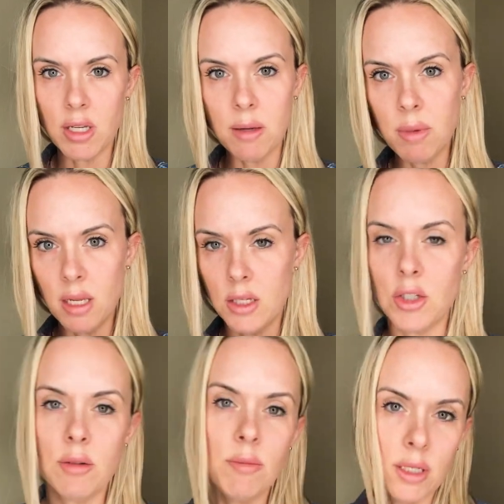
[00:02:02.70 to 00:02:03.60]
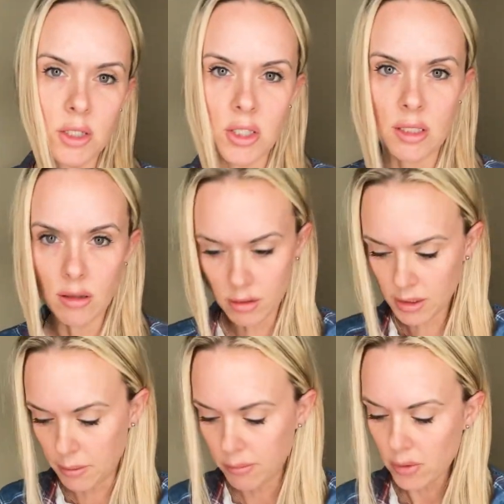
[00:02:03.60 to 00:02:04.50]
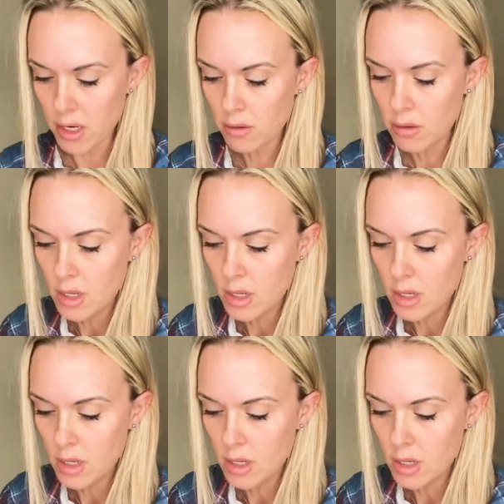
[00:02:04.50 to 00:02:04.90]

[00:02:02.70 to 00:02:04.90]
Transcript: a big issue, but it's just a little tip for you.